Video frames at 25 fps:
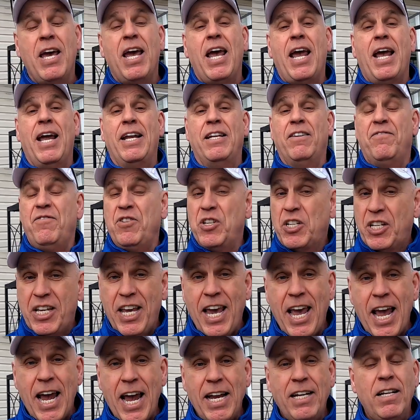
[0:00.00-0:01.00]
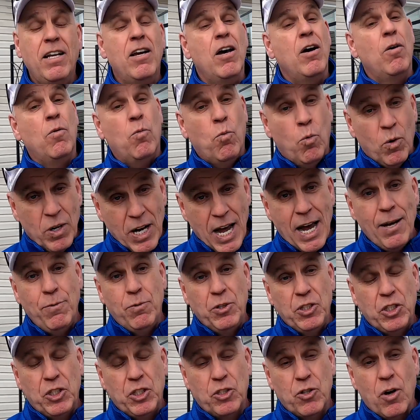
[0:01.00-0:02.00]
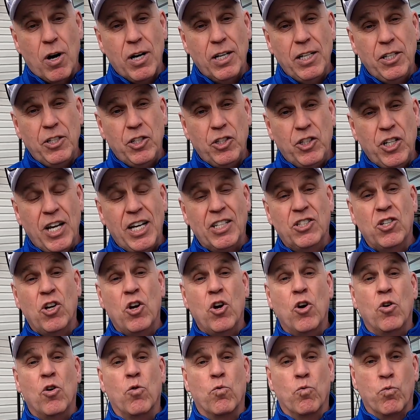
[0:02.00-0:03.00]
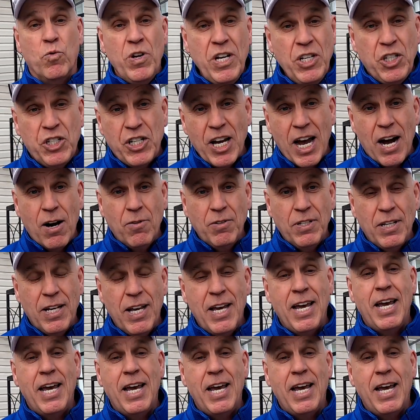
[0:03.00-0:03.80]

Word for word: And if you can, what I would strongly suggest, reach out,